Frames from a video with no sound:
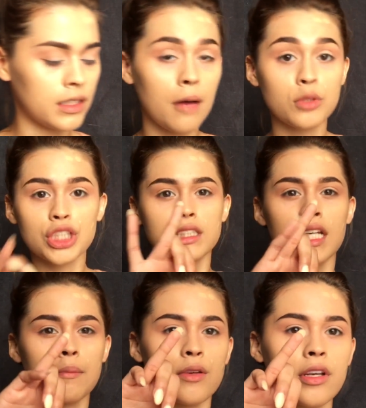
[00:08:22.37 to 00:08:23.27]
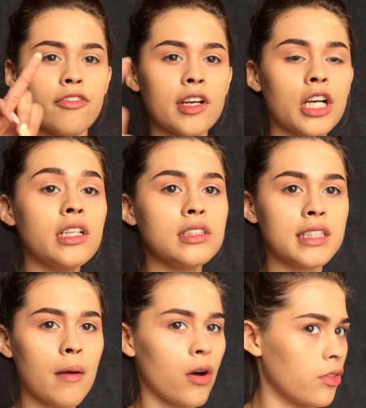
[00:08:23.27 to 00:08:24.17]
Now I'm just gonna take my ring finger and
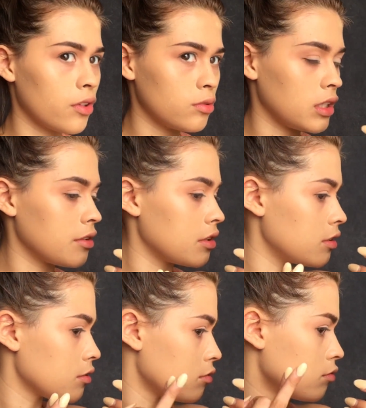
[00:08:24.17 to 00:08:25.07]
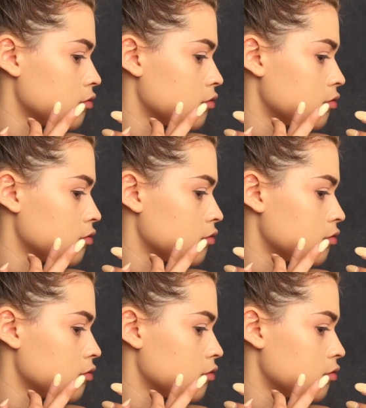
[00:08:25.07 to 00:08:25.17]
dab out those areas.